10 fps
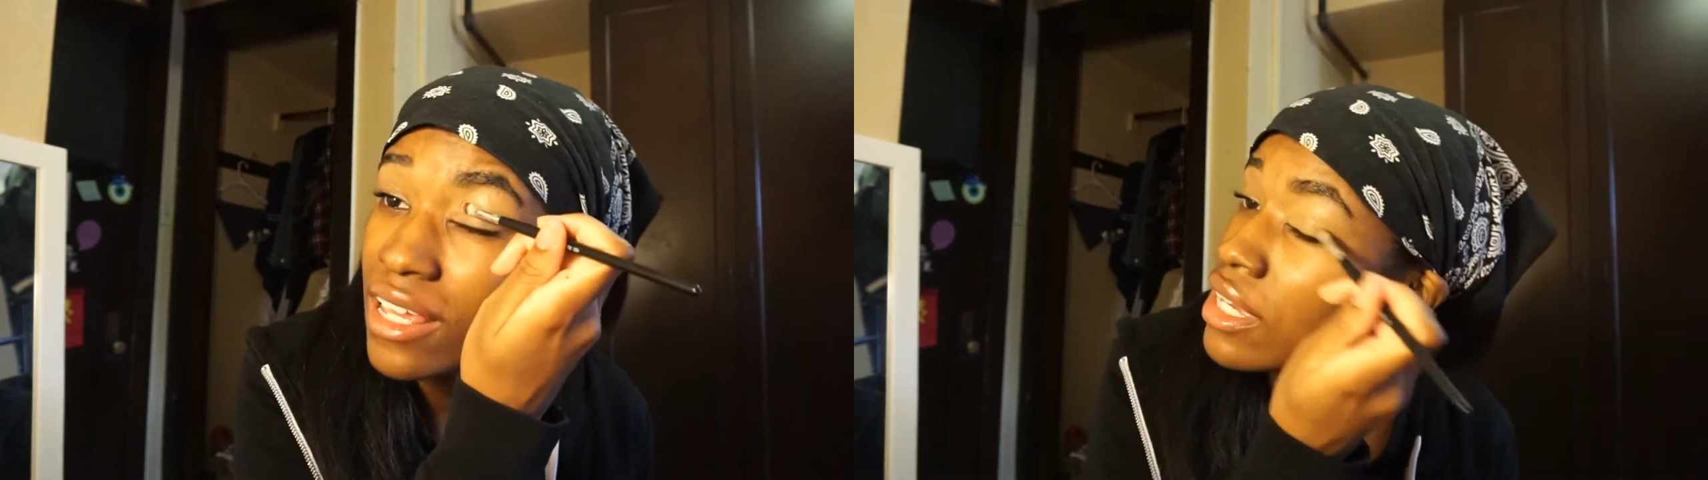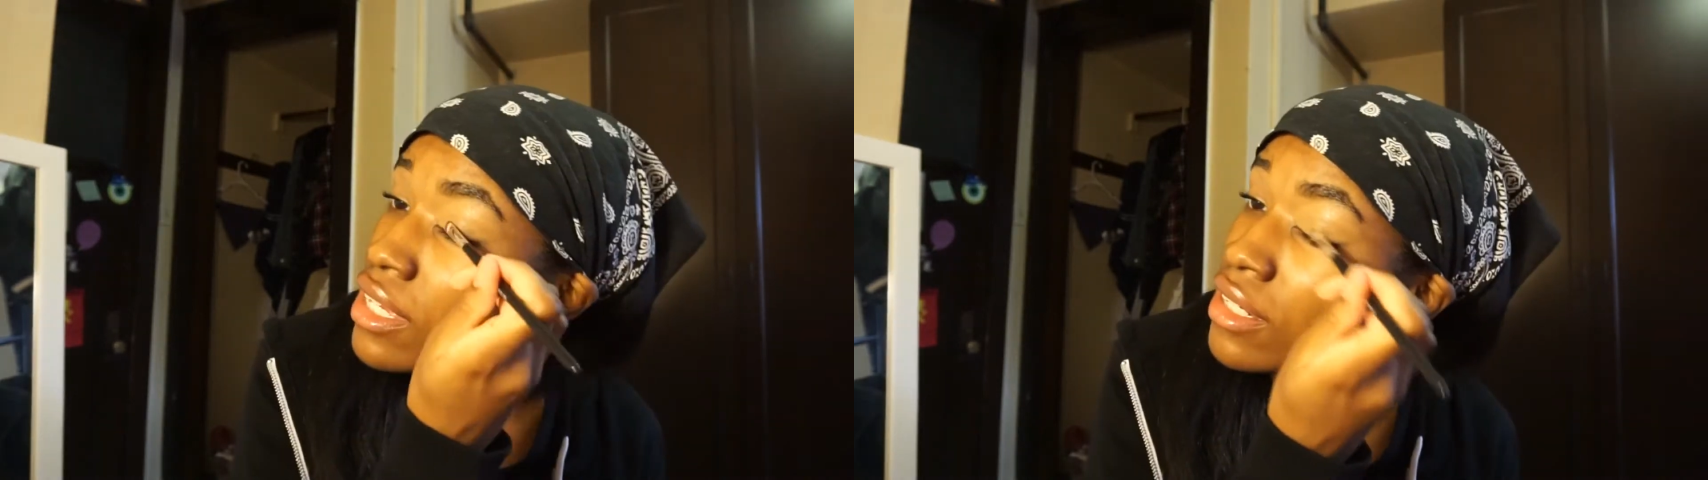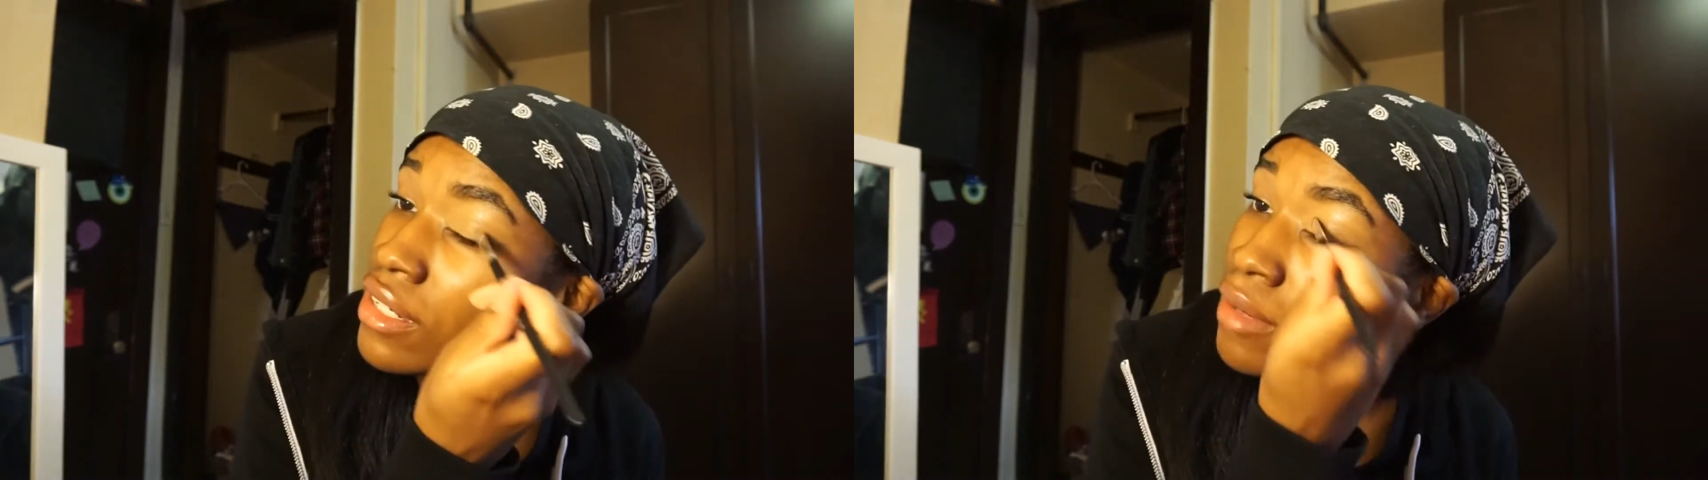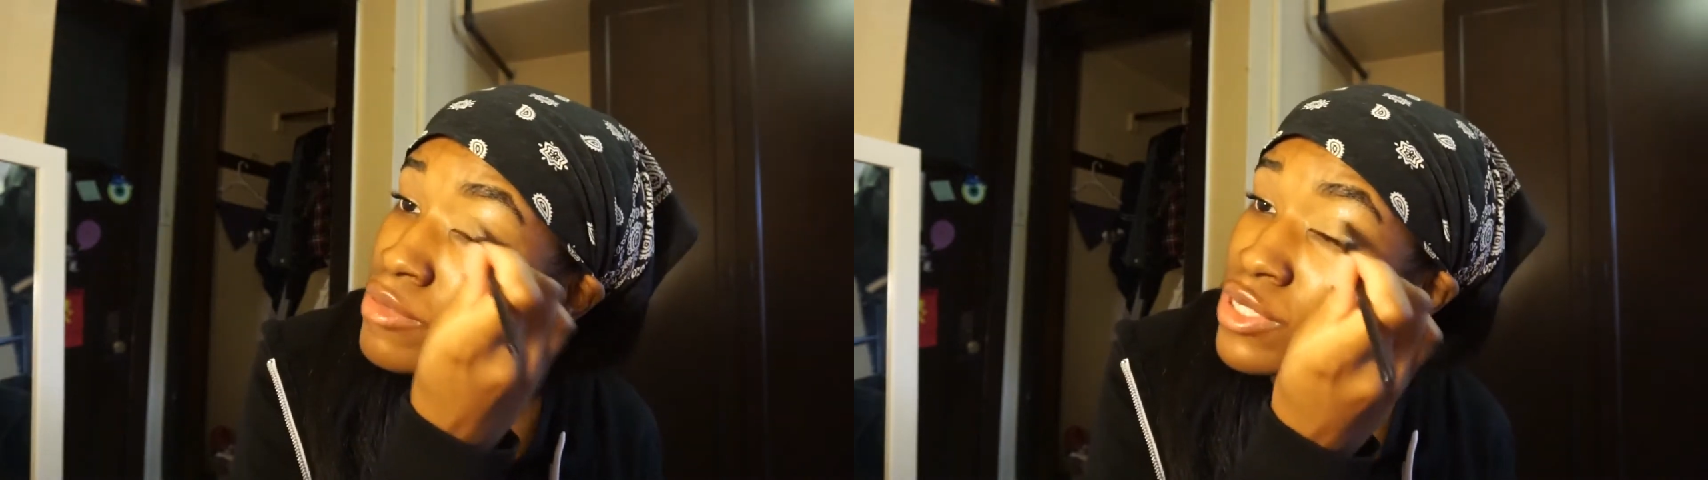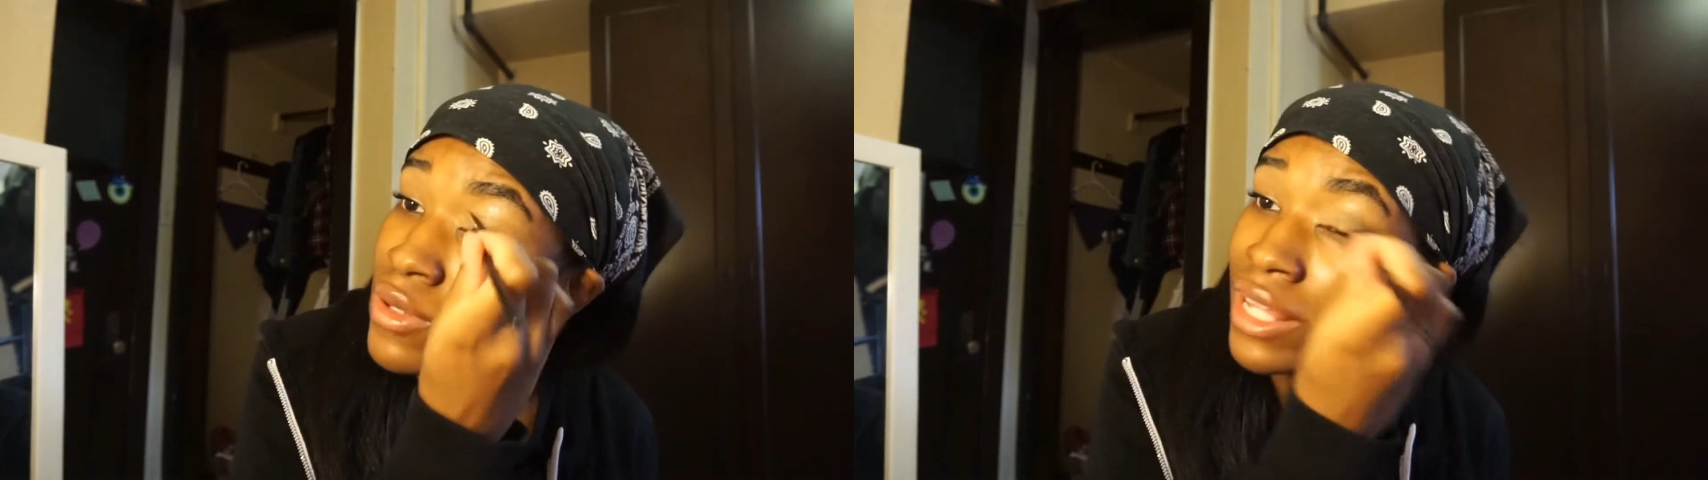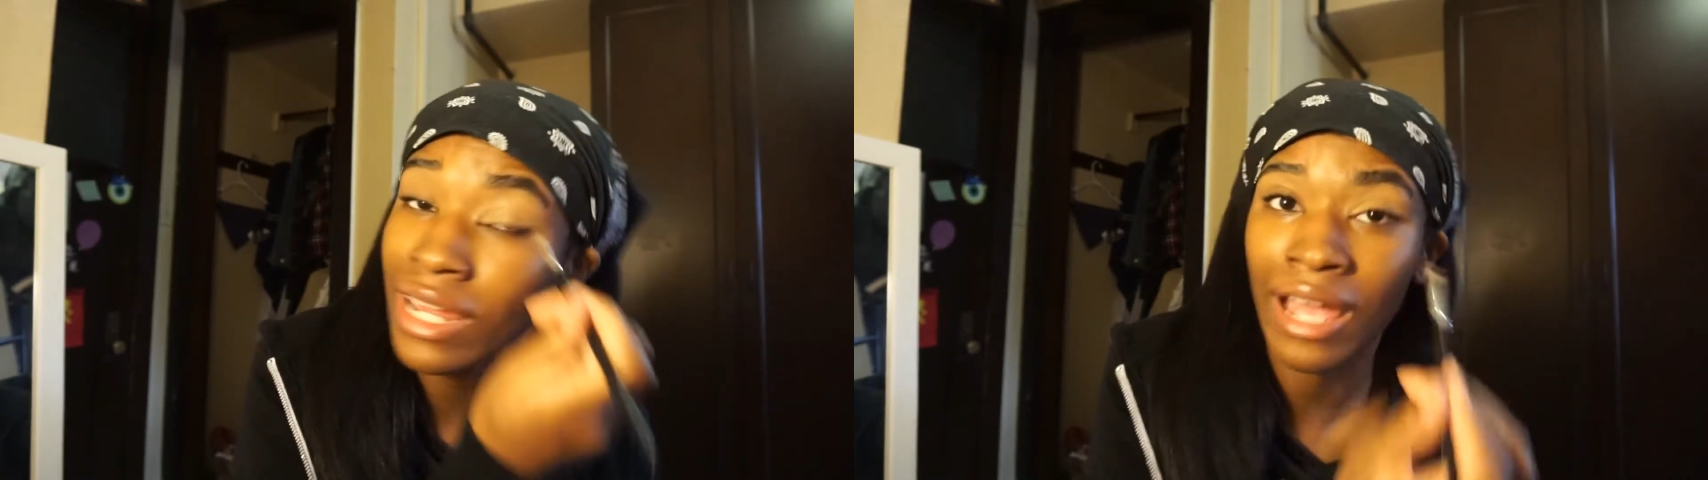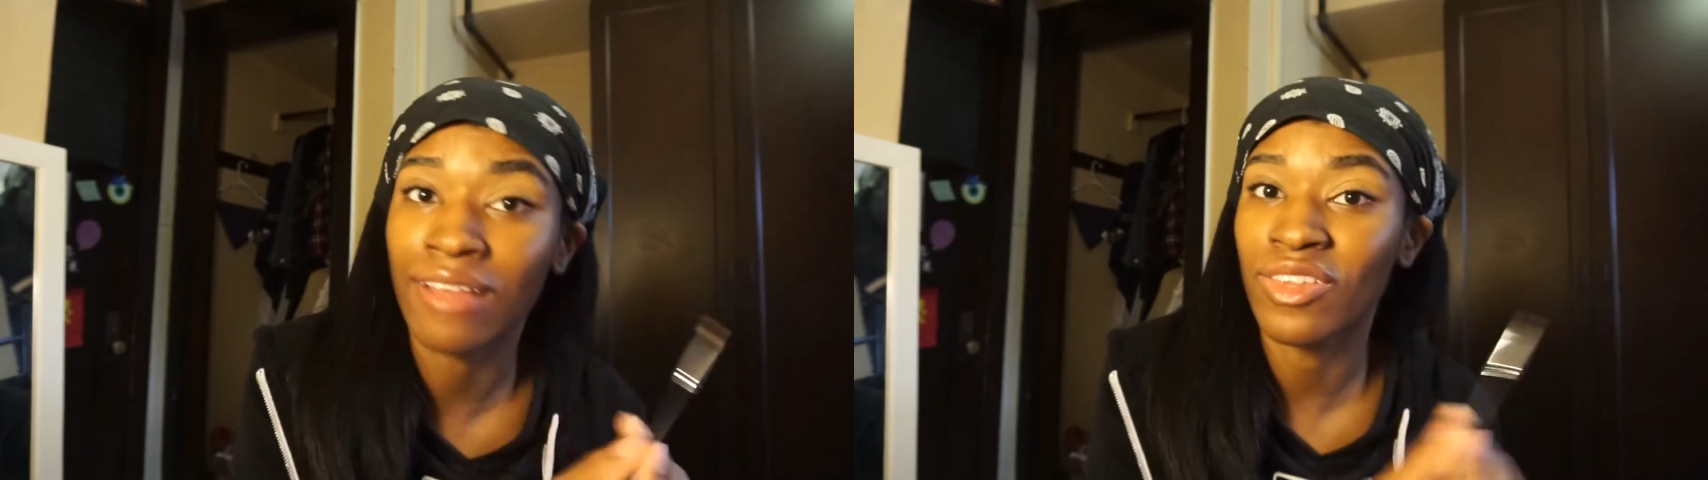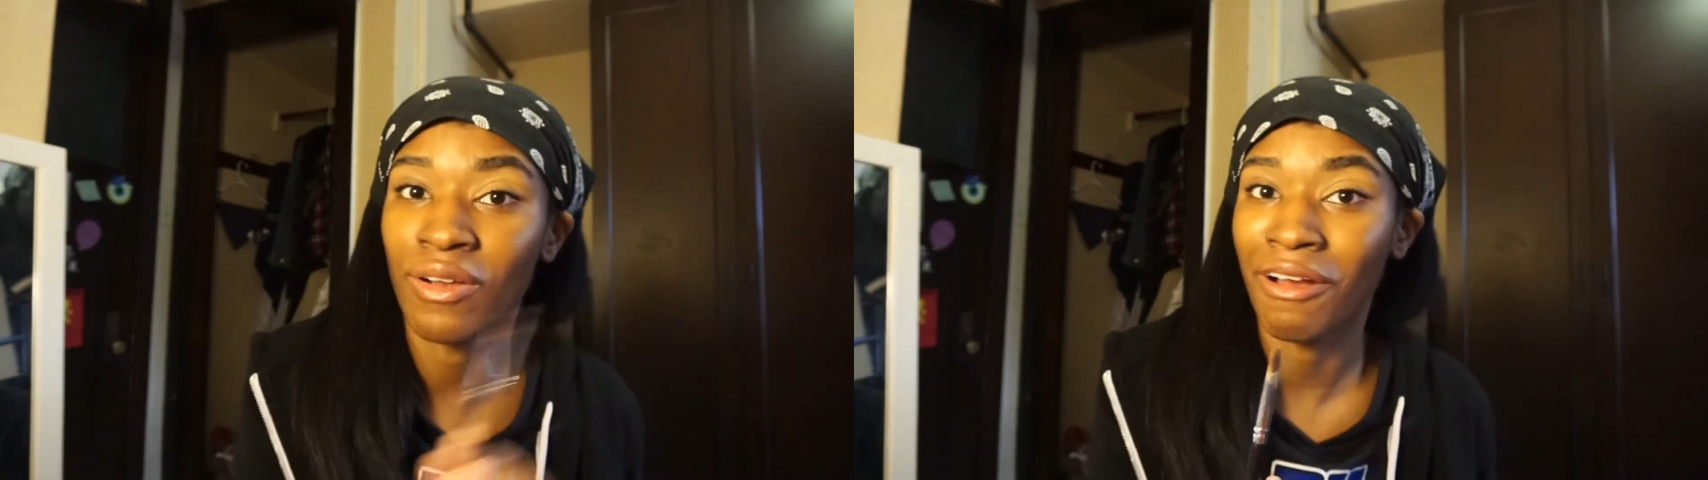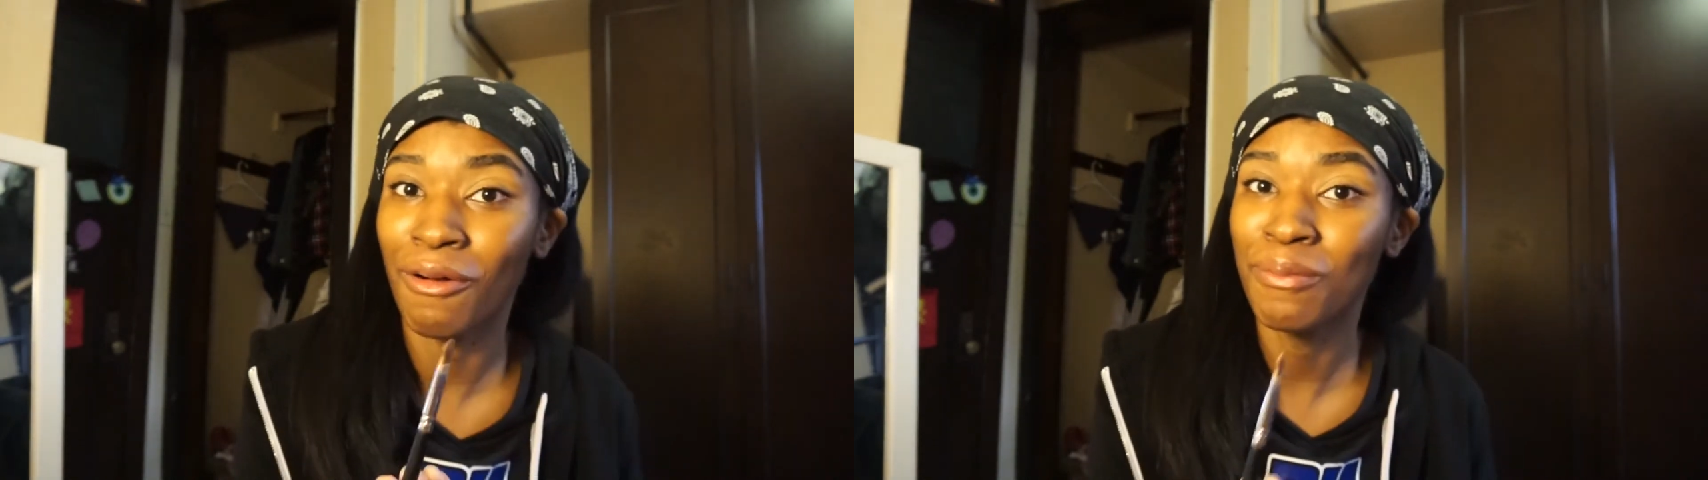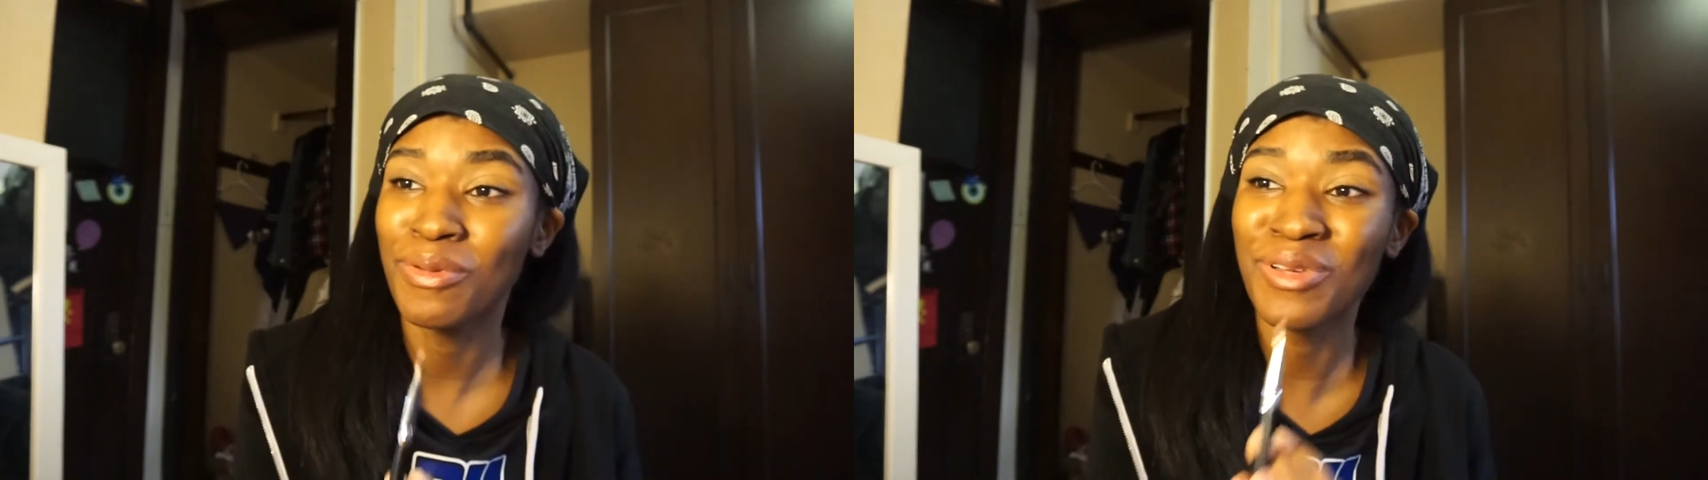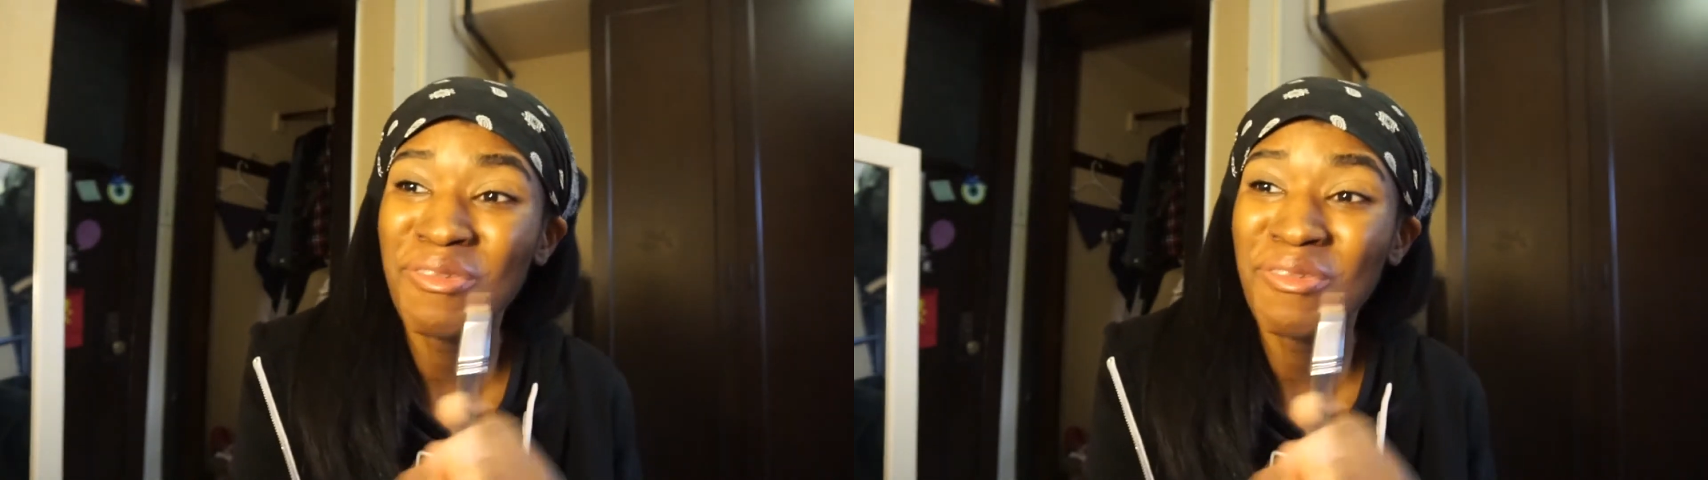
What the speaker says: and I'm so glad I had their help